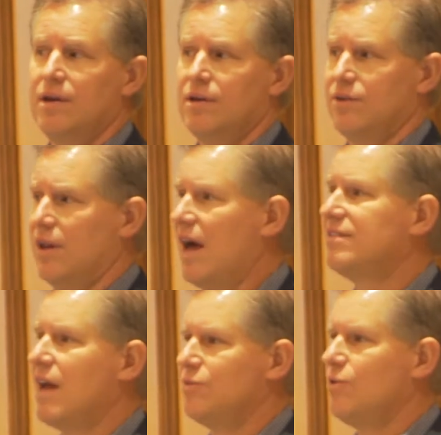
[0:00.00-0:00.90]
So a lot of
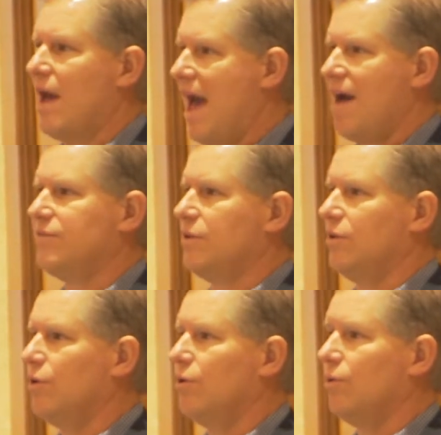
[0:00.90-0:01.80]
times you have to
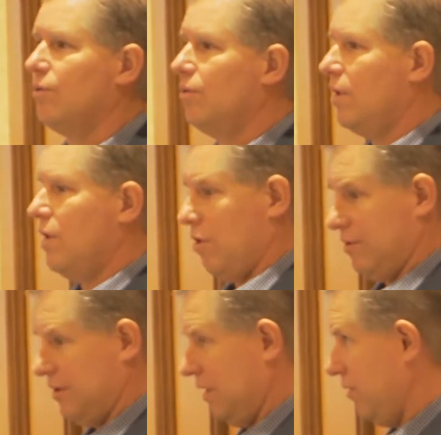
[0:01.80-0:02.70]
do
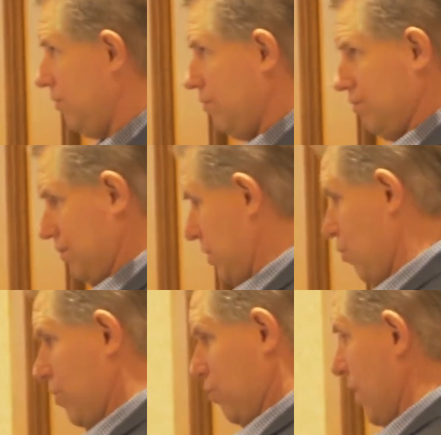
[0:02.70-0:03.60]

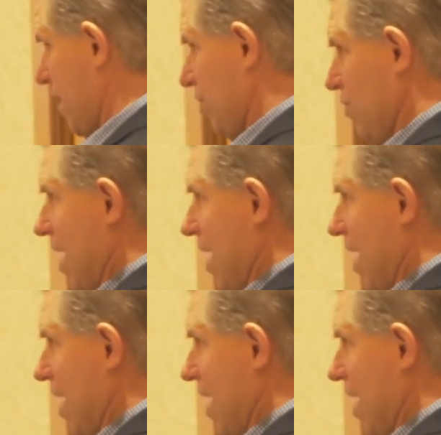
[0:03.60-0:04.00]
with whatever you